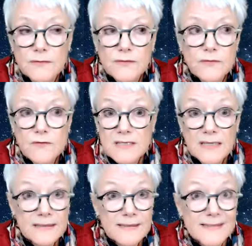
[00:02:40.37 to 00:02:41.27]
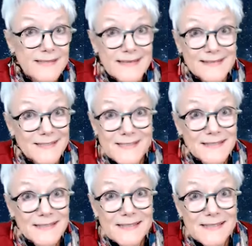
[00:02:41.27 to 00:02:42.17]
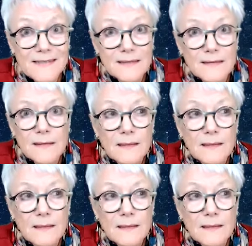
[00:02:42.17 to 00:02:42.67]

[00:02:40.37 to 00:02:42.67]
the storytelling scene as a listener,